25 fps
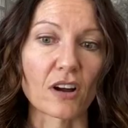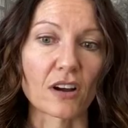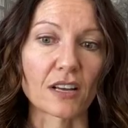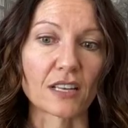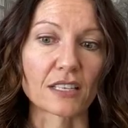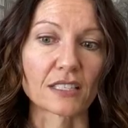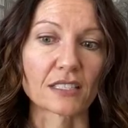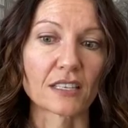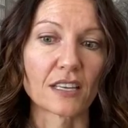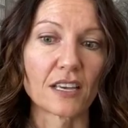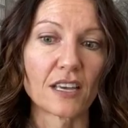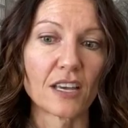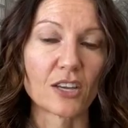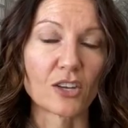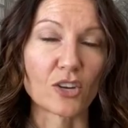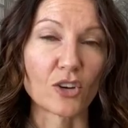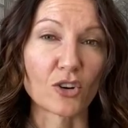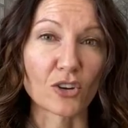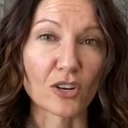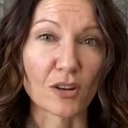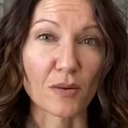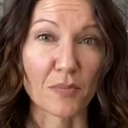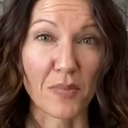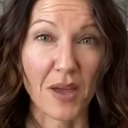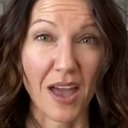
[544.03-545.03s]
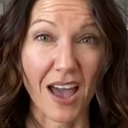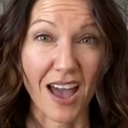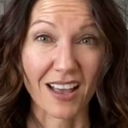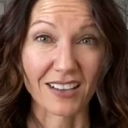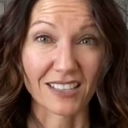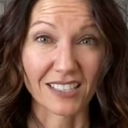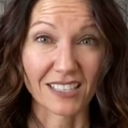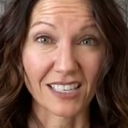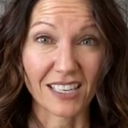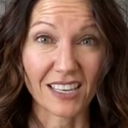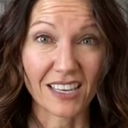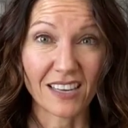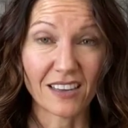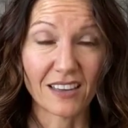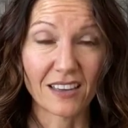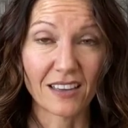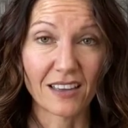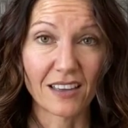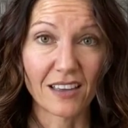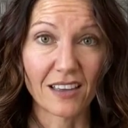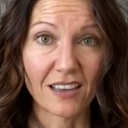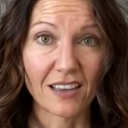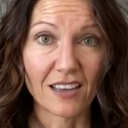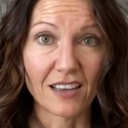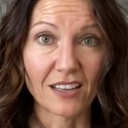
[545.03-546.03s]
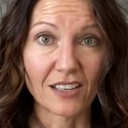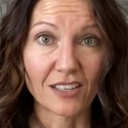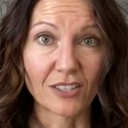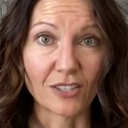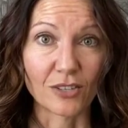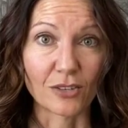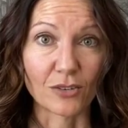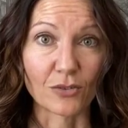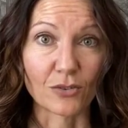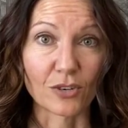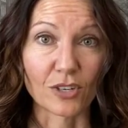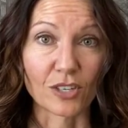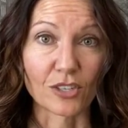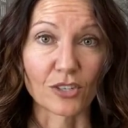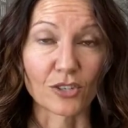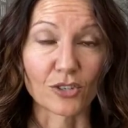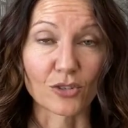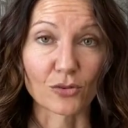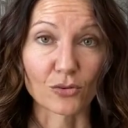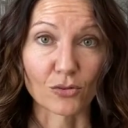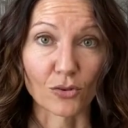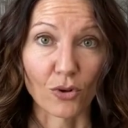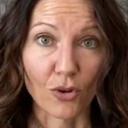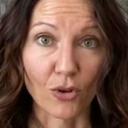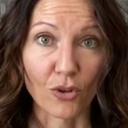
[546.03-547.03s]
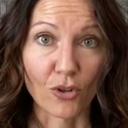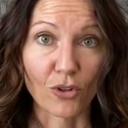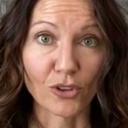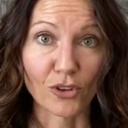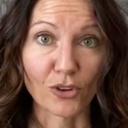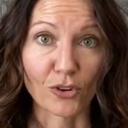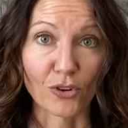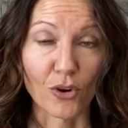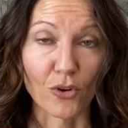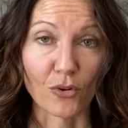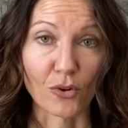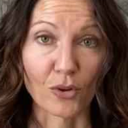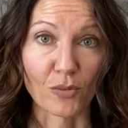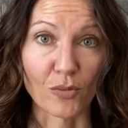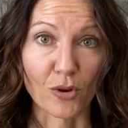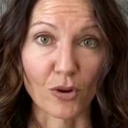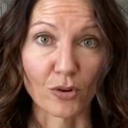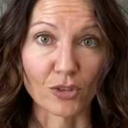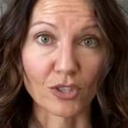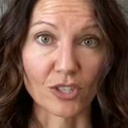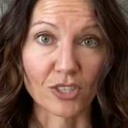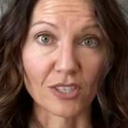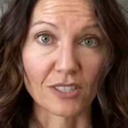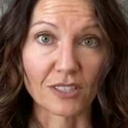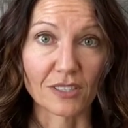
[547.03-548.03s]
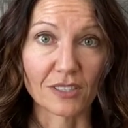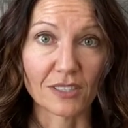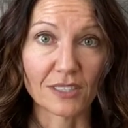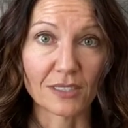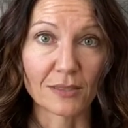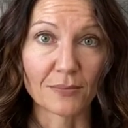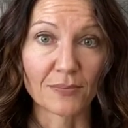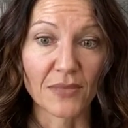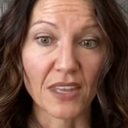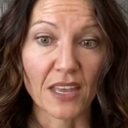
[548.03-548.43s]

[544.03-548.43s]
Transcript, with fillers: as your capacity to control your own emotions,